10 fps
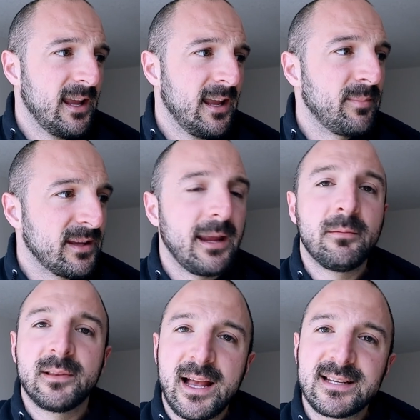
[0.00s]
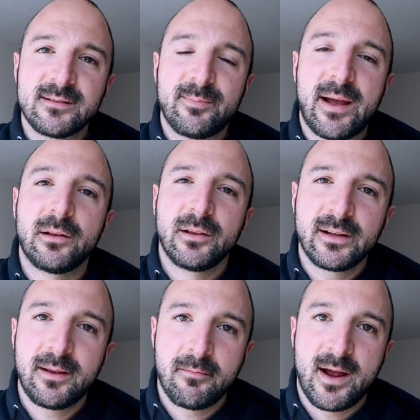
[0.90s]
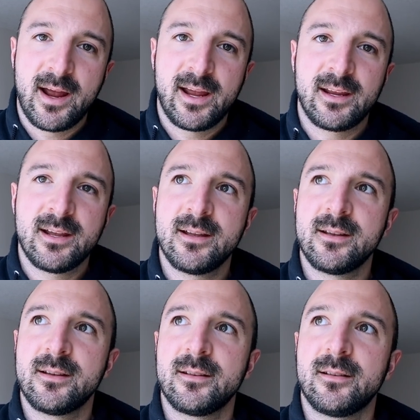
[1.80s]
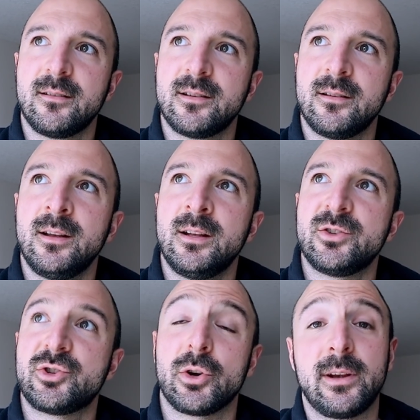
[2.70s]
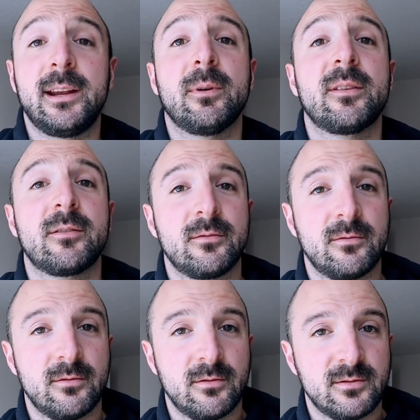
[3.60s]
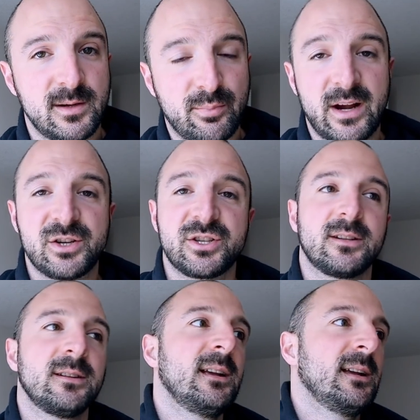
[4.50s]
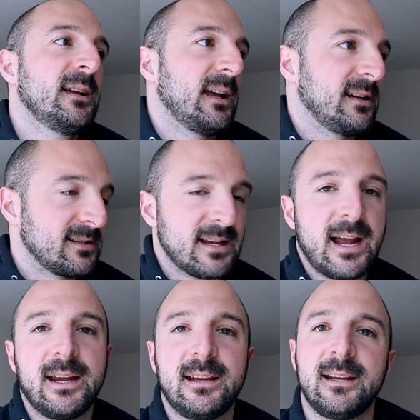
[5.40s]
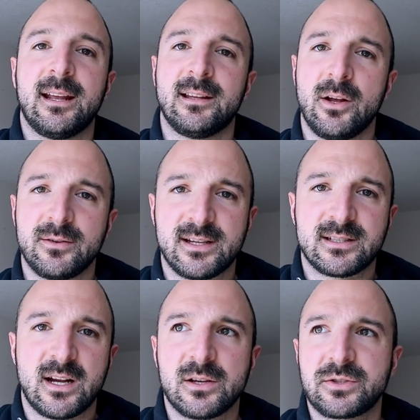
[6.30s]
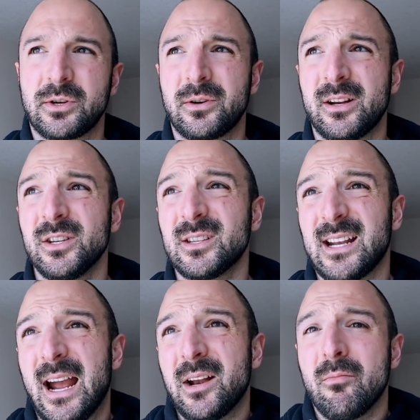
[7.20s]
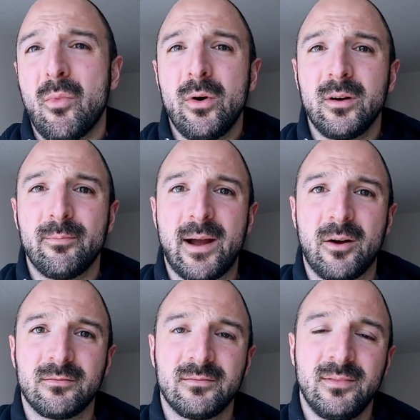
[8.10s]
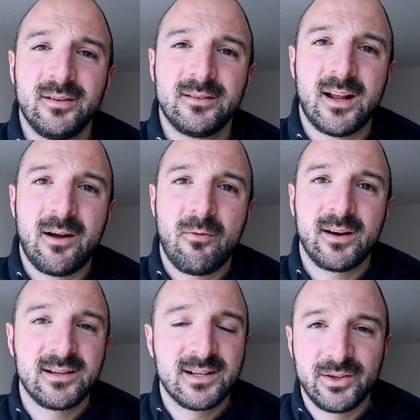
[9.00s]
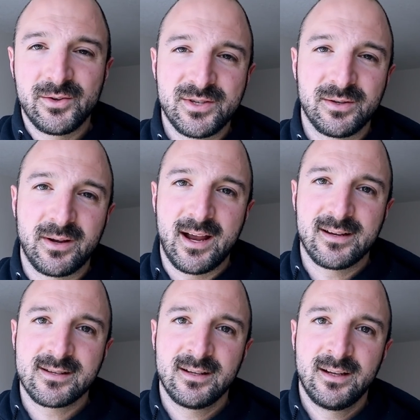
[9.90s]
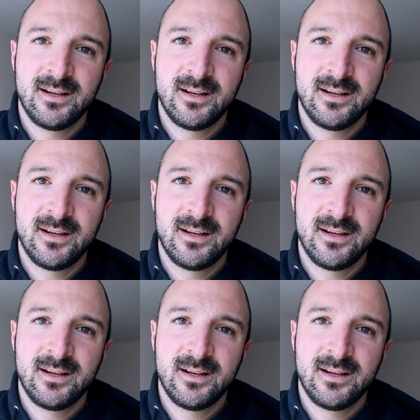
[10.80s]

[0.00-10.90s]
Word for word: it became less about look at my journey with depression and anxiety and low testosterone and just kind of more about not wanting to lose you guys